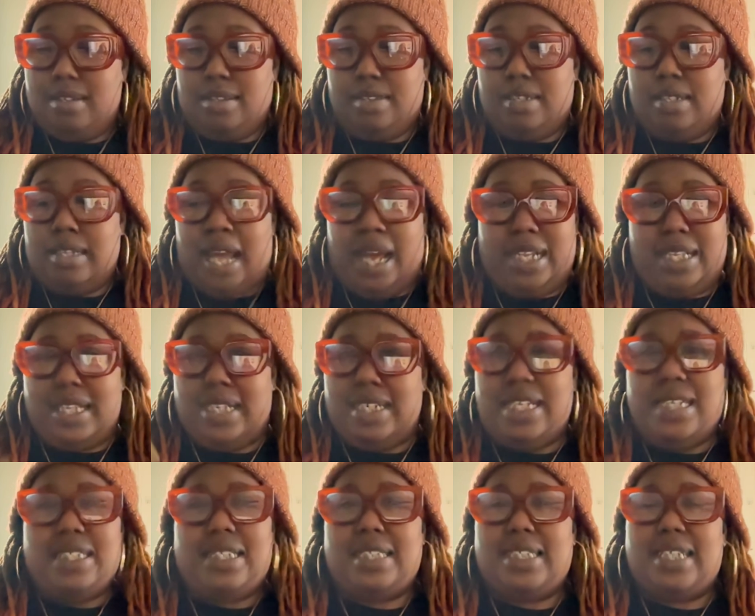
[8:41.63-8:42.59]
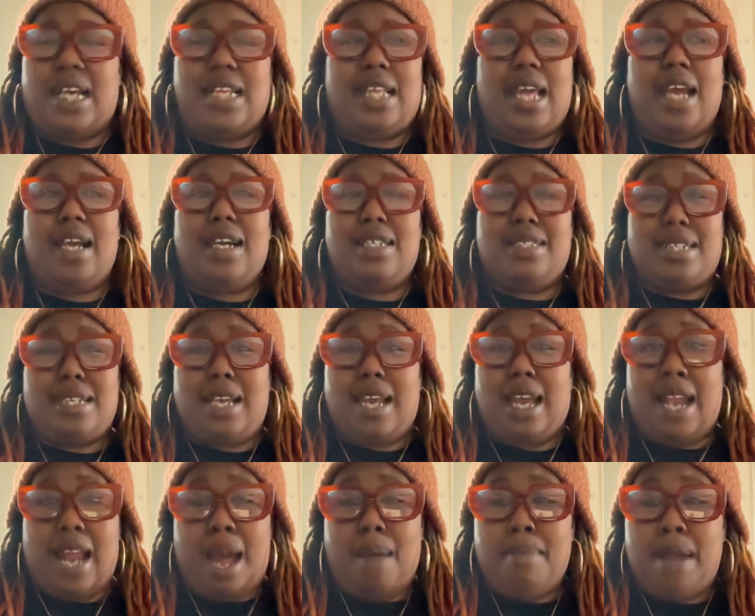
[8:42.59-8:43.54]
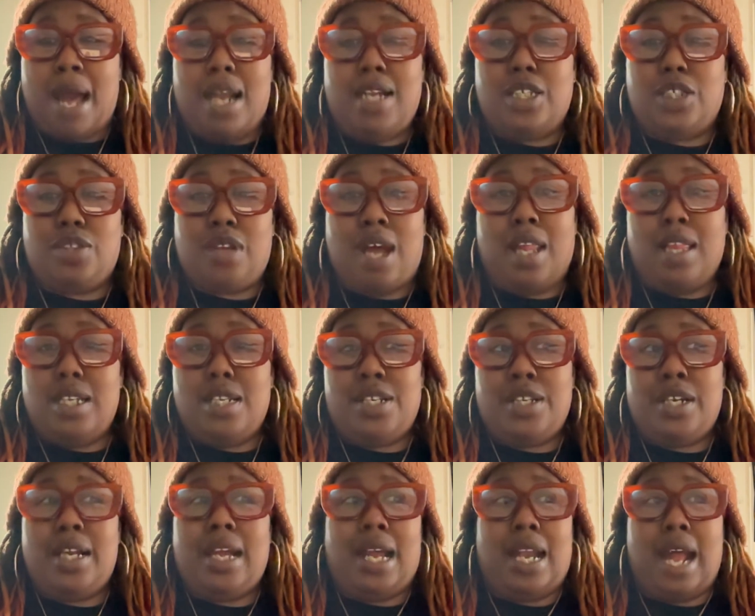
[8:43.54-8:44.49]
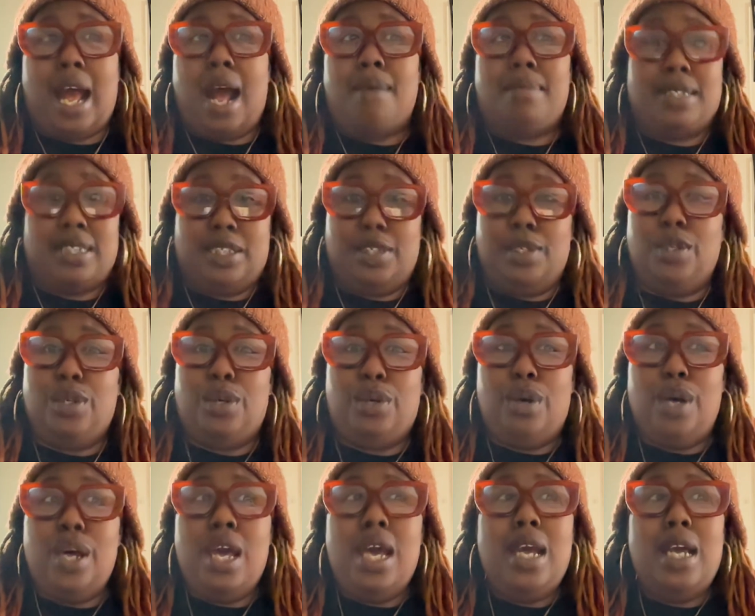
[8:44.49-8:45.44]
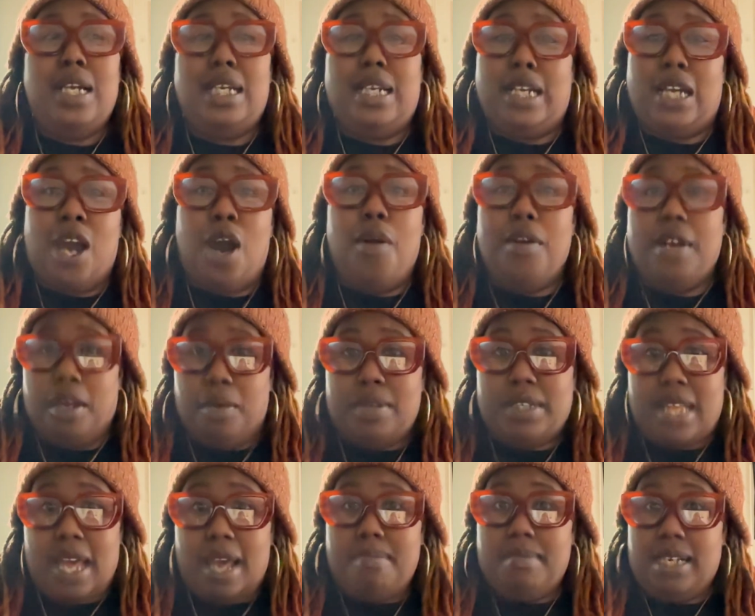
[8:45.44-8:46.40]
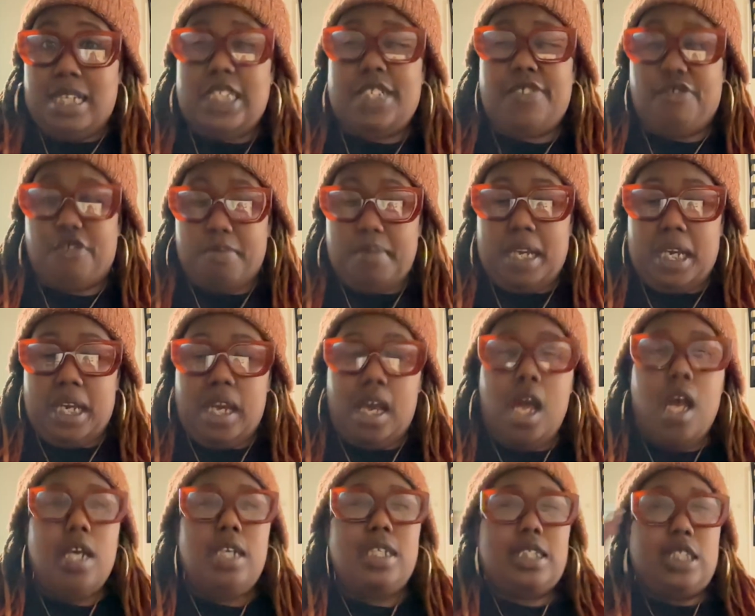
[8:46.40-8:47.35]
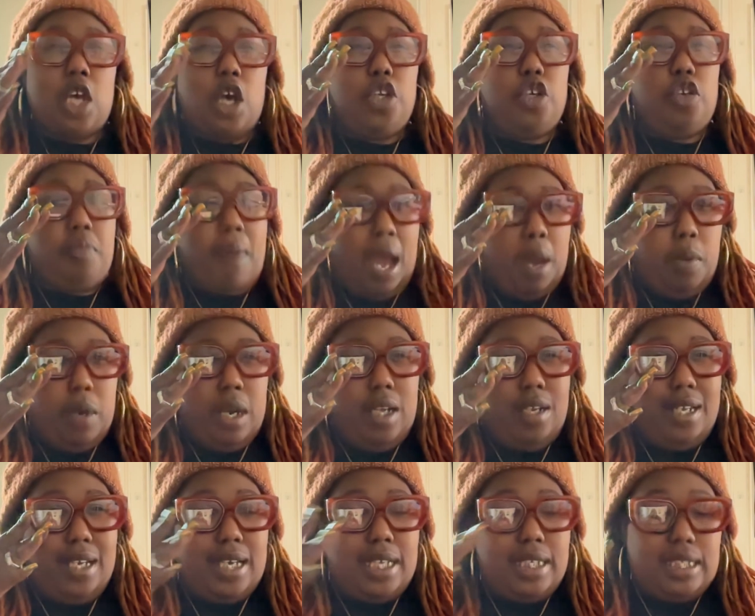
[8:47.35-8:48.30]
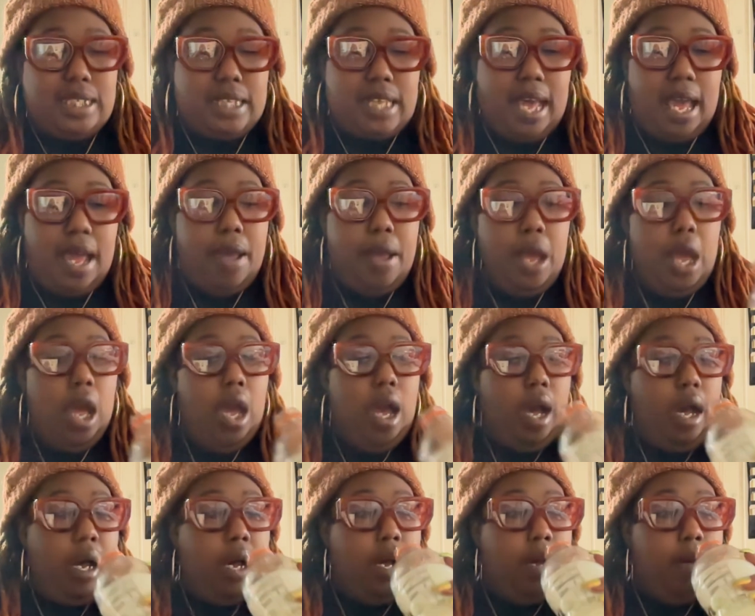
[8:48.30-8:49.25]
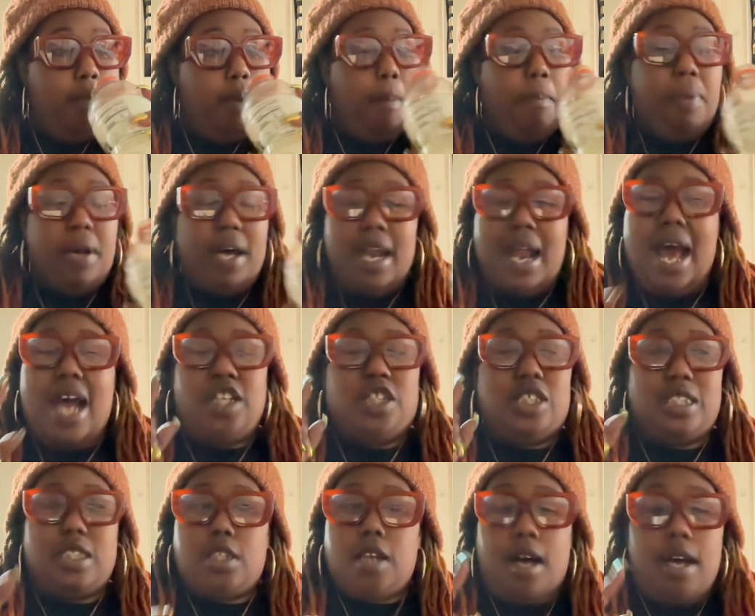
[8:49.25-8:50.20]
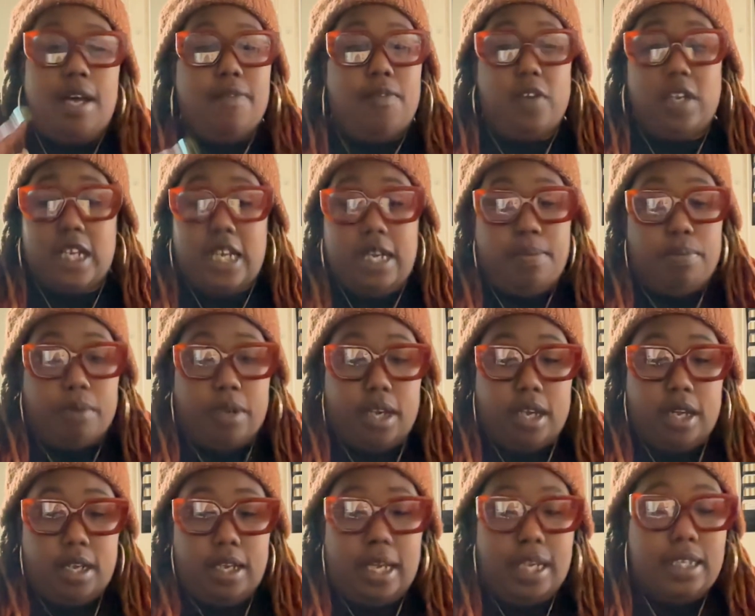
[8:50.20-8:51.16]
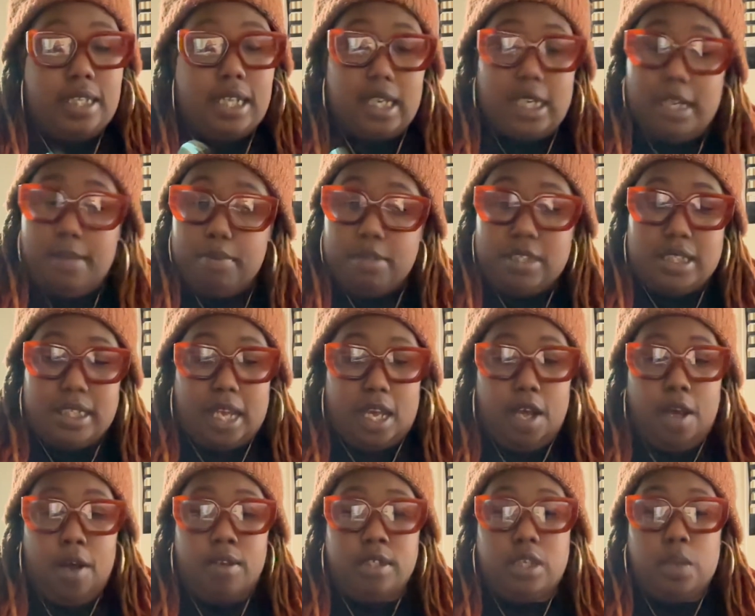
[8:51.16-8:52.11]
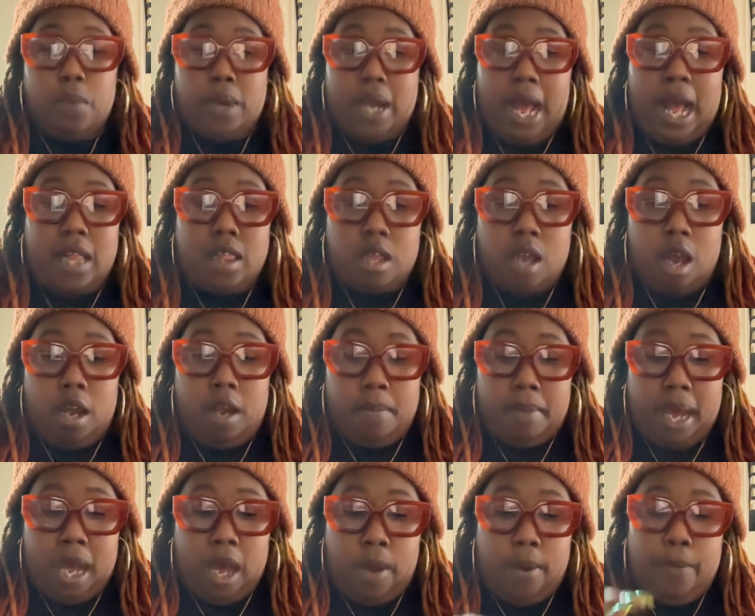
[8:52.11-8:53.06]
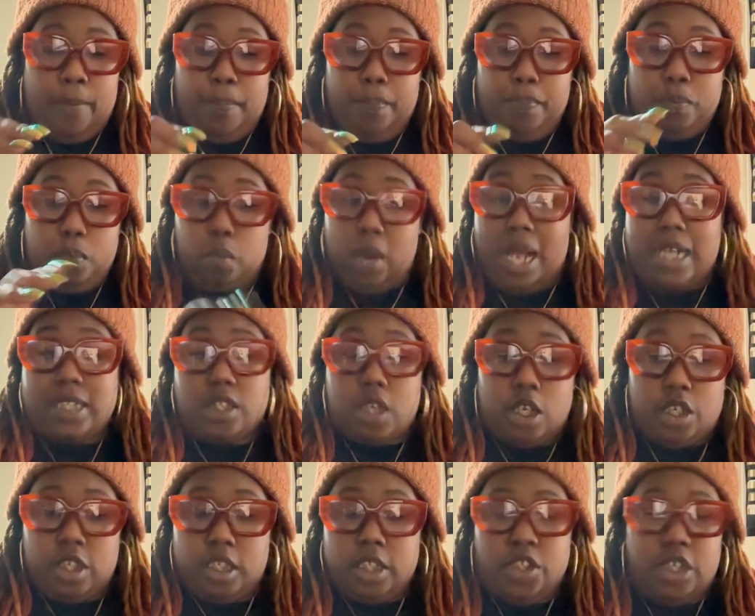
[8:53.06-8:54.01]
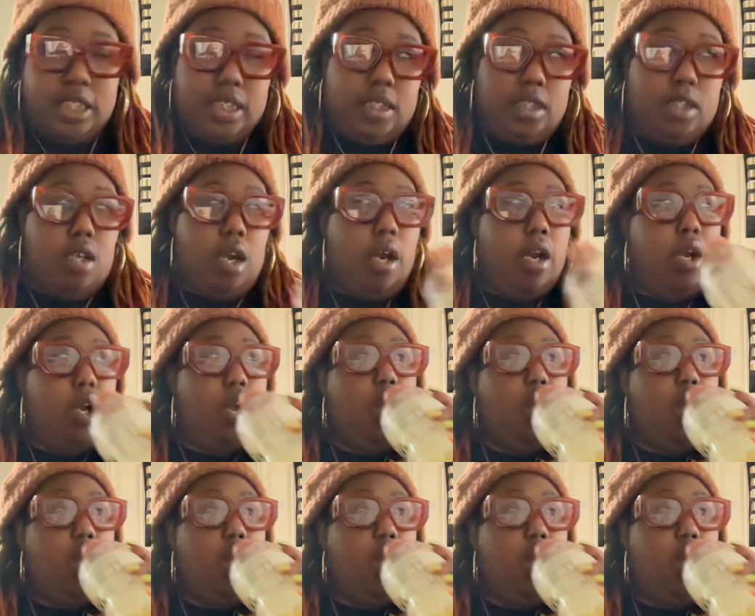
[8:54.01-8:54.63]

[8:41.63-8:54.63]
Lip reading: the need to say that, because again, I'm not an astrologer and I'm still decoding what that means for me, so you might want to look into that. But I just thought of Libra and the Libra scales when I saw the Justice card.